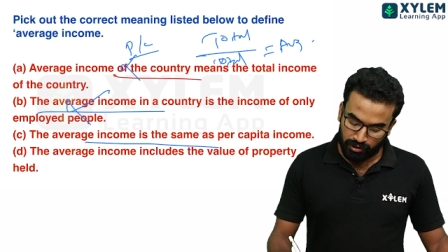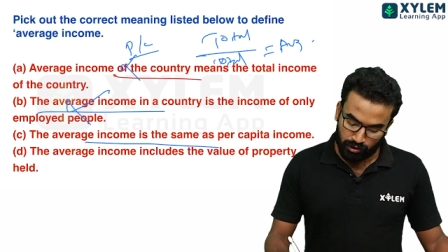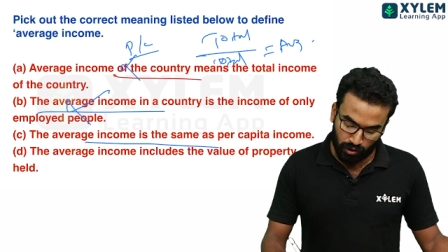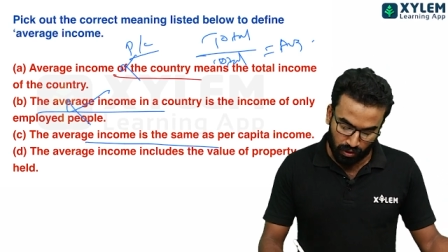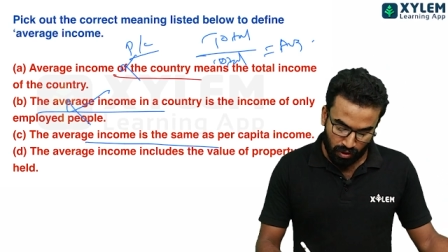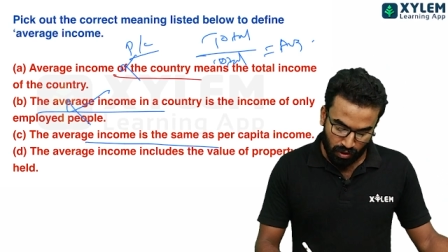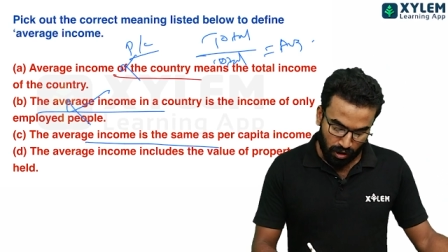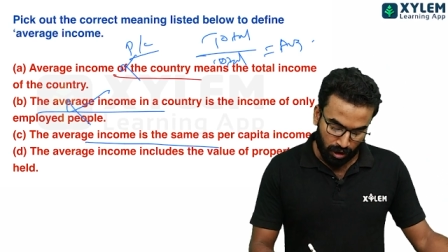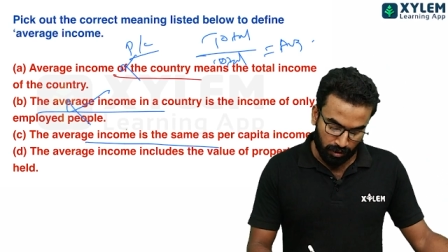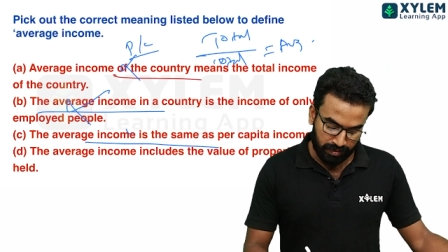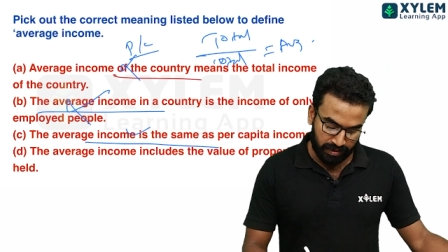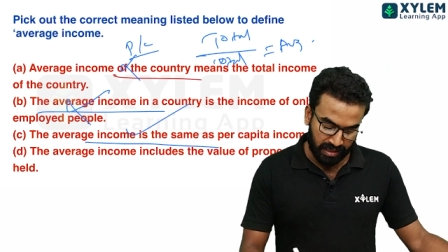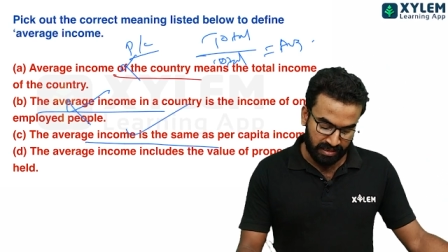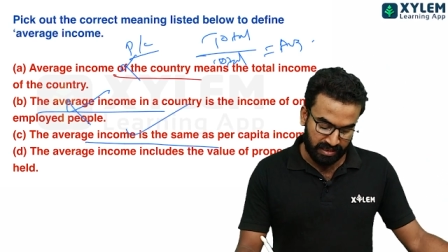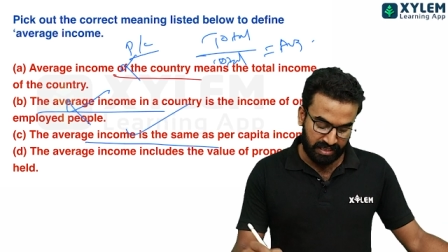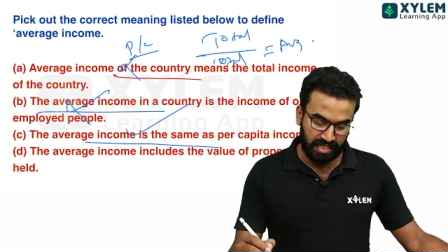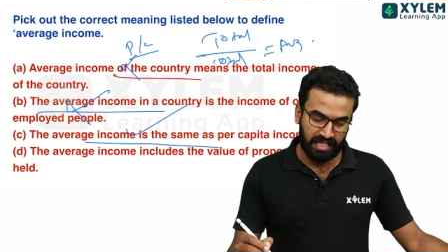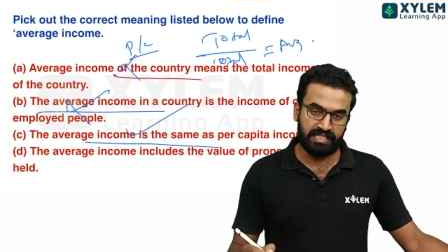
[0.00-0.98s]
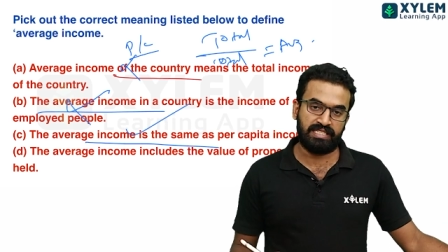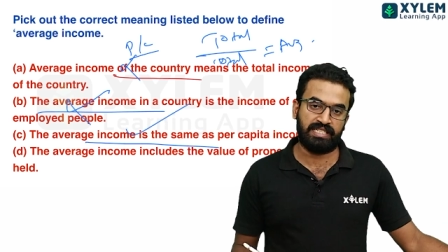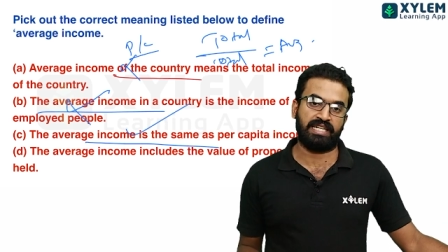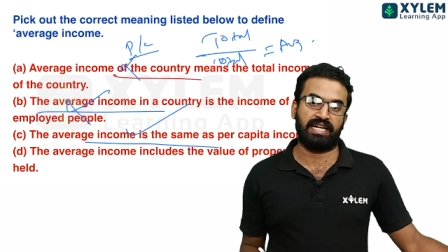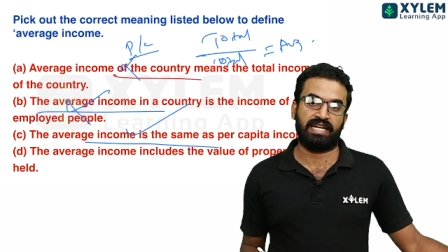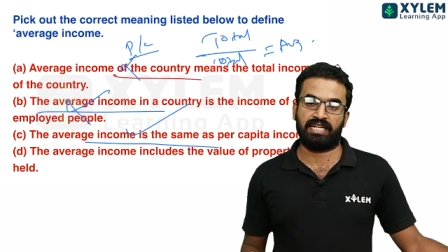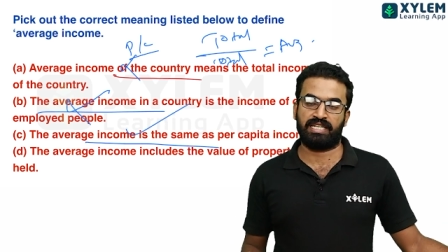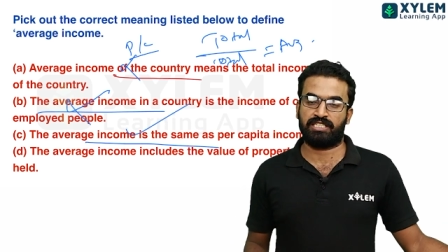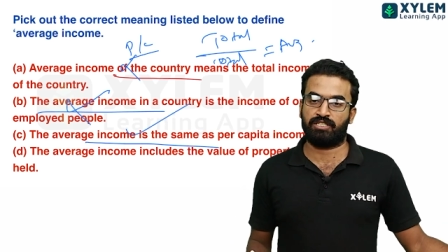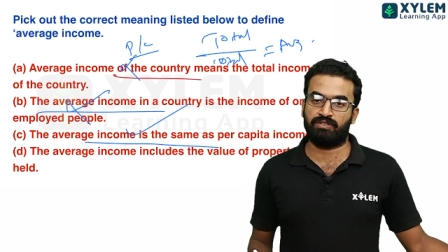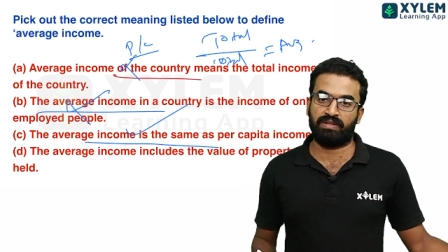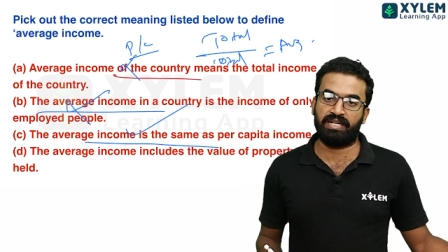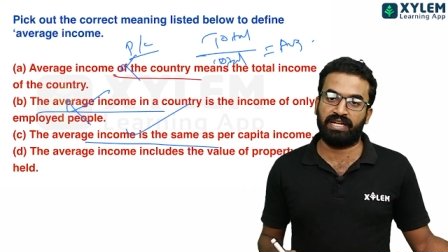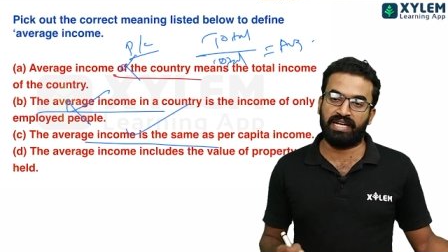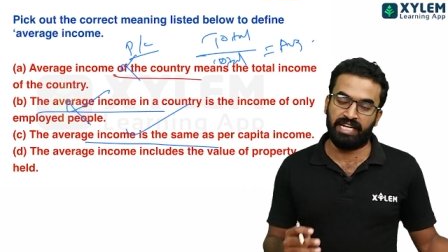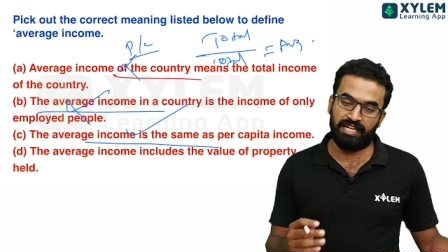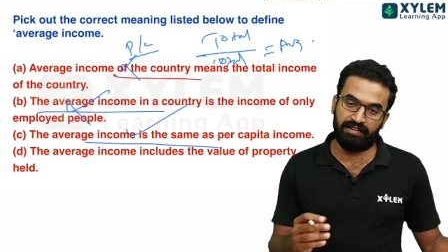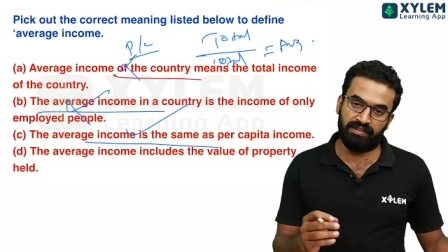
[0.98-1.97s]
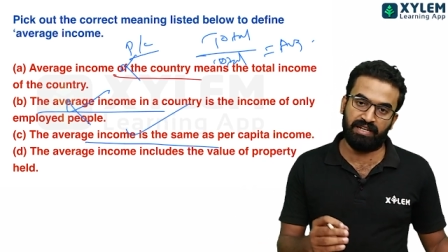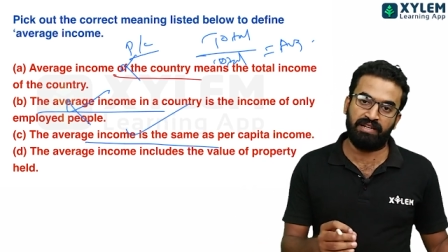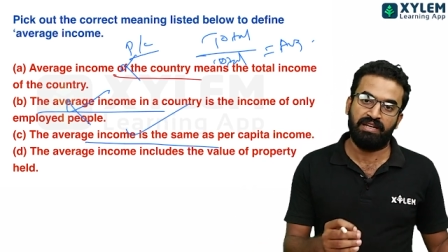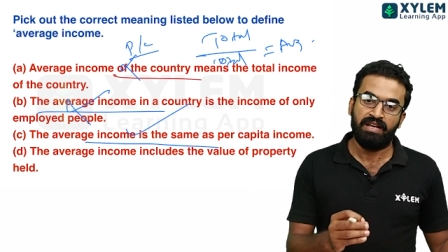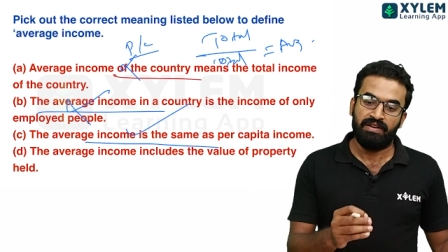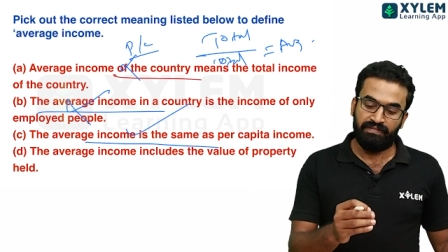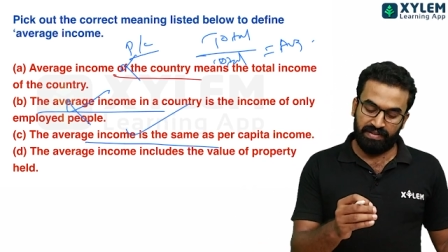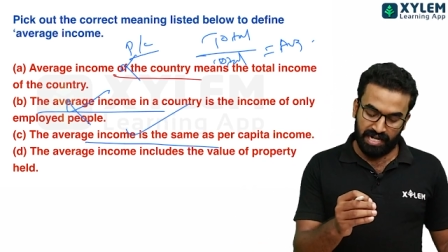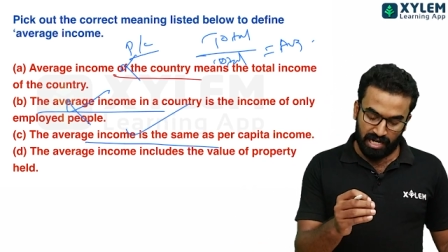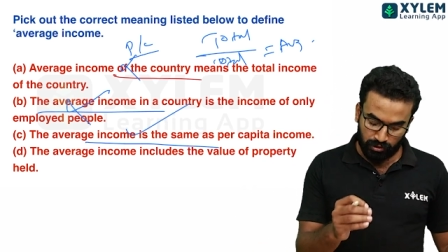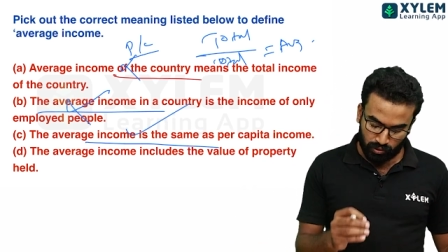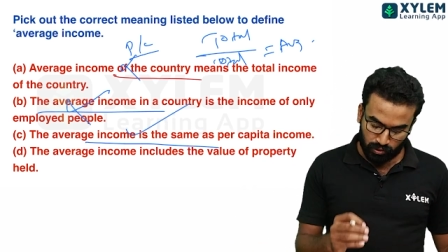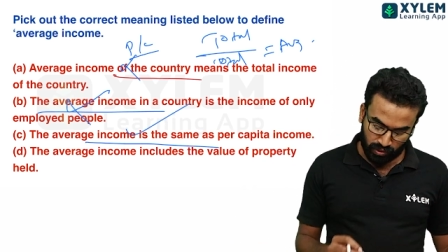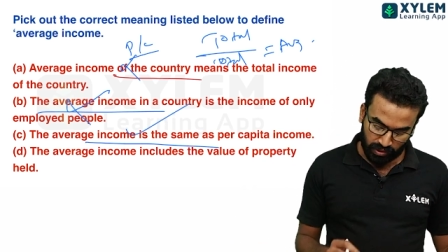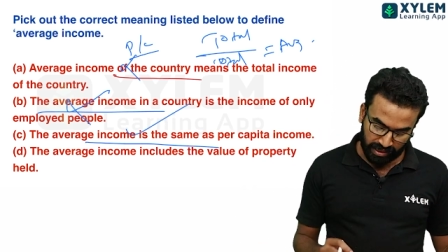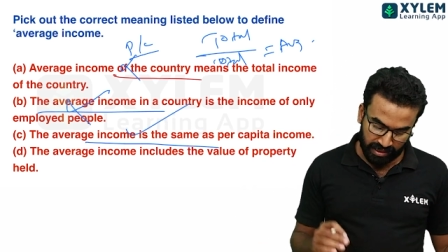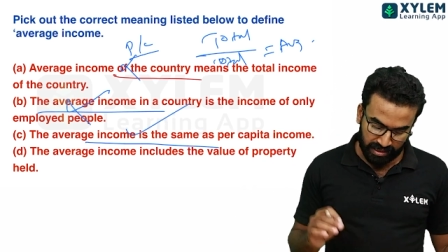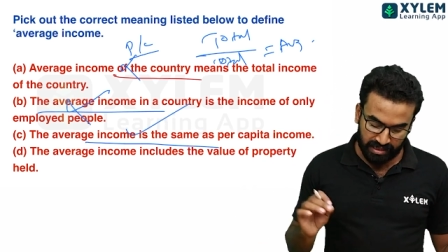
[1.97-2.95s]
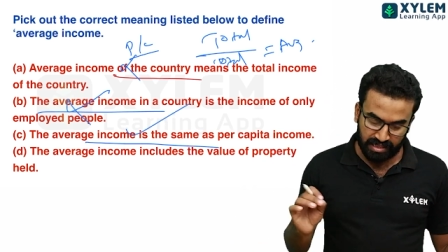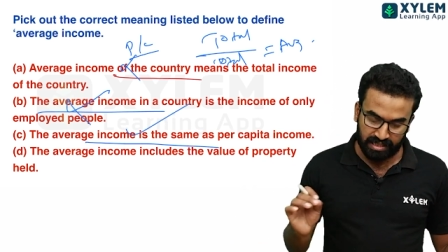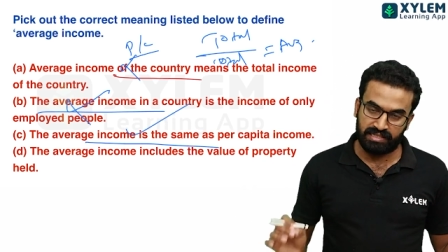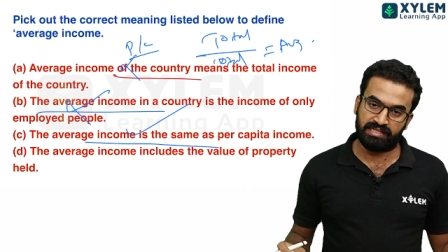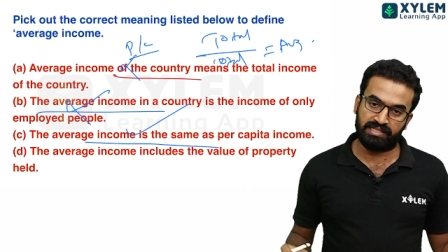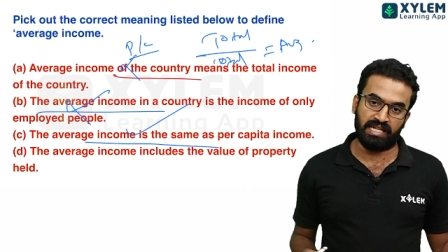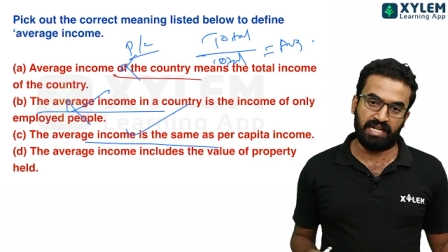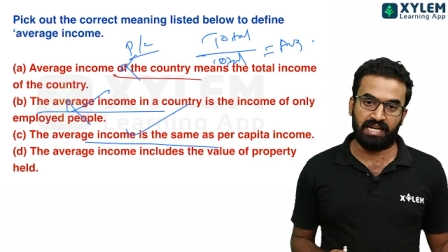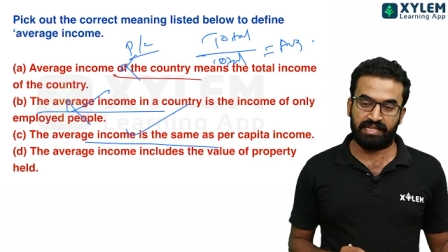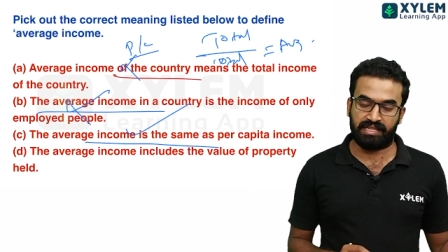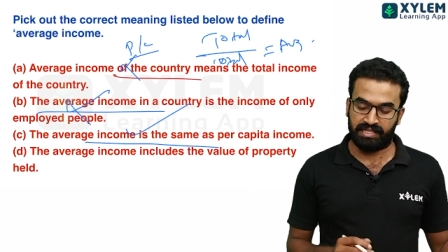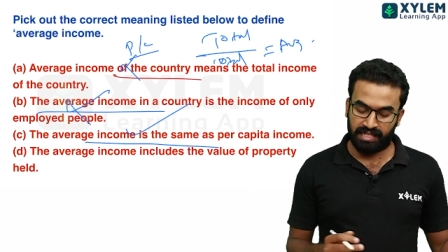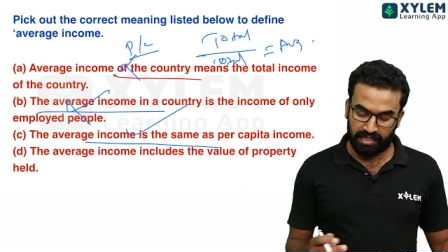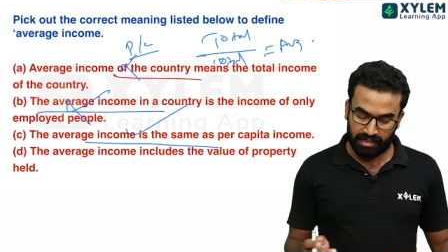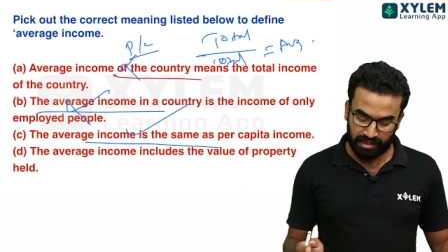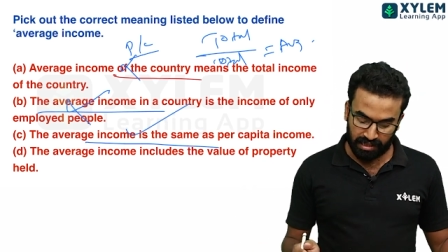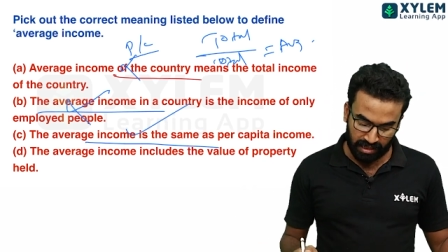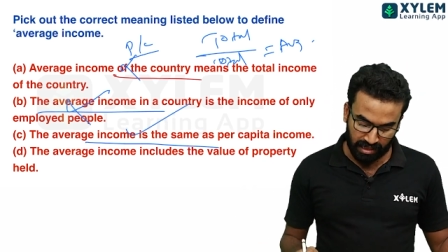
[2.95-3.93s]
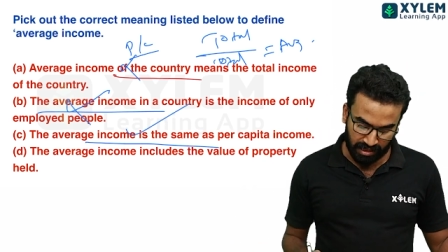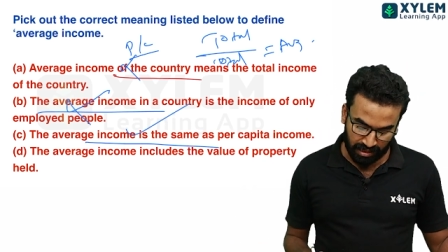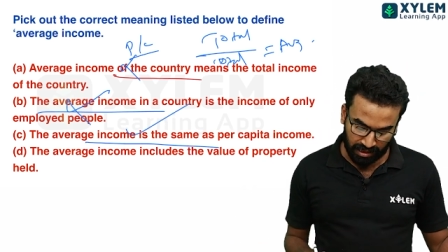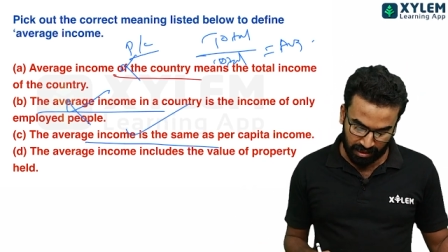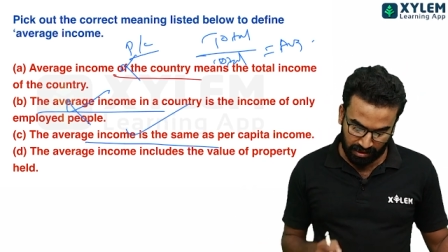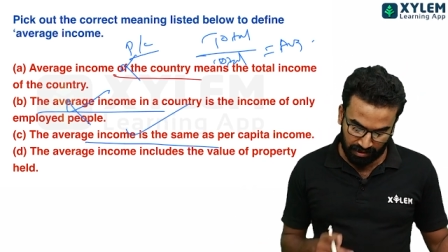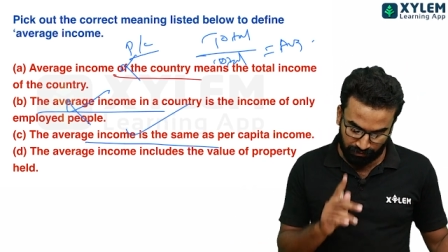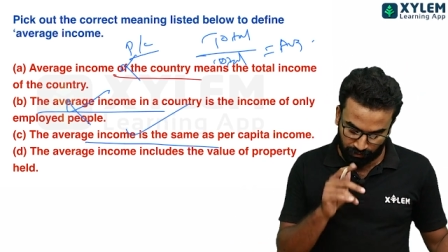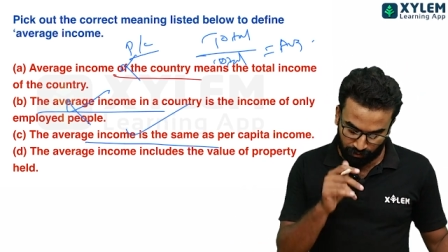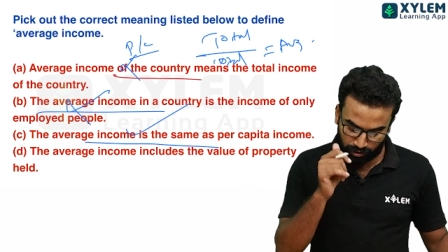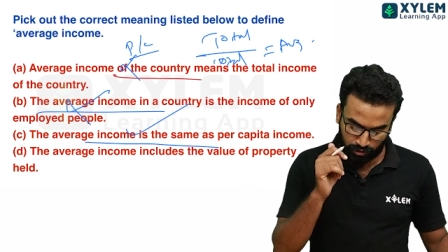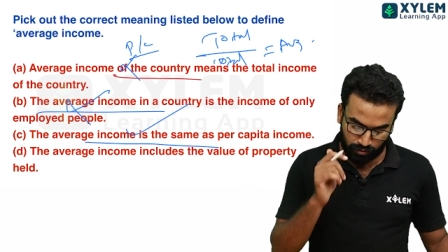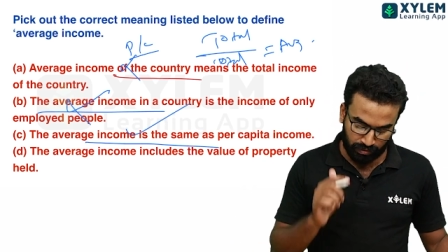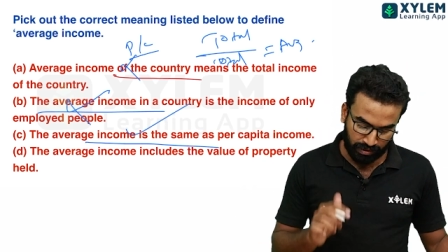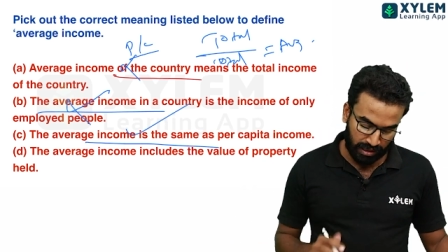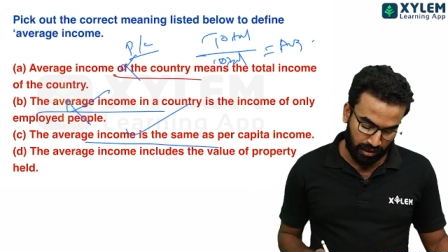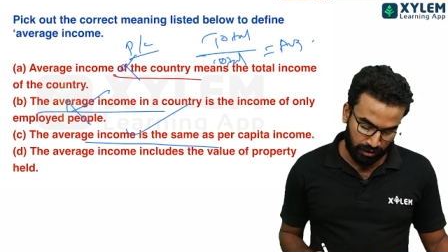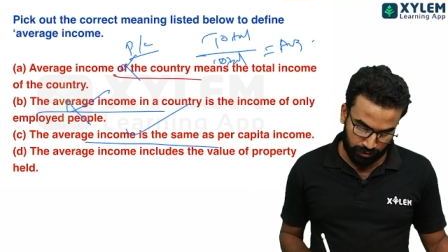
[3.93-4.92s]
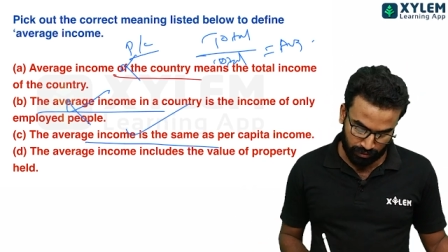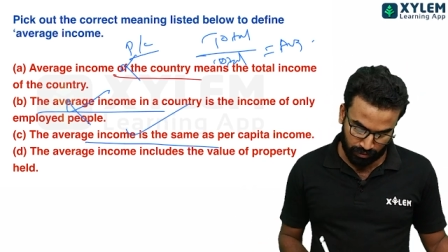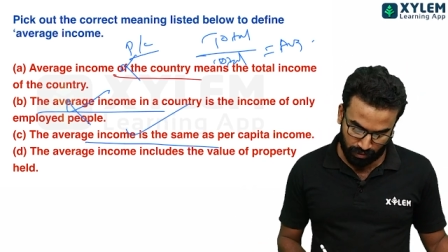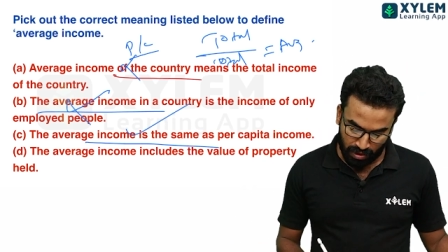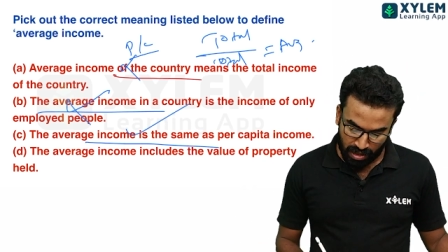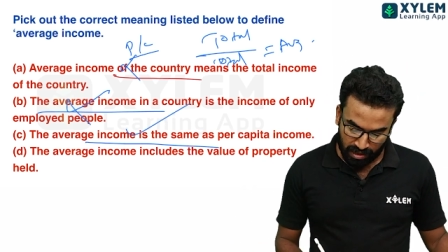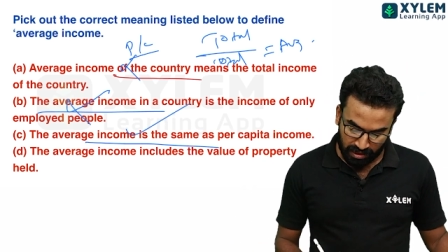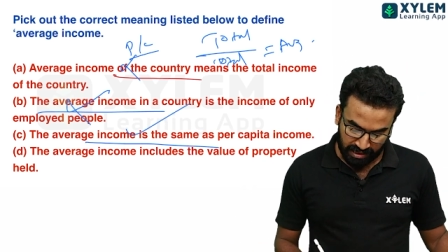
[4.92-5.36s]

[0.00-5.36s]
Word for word: So option C is the correct one. Anyway, we have to read the third uh, fourth one also.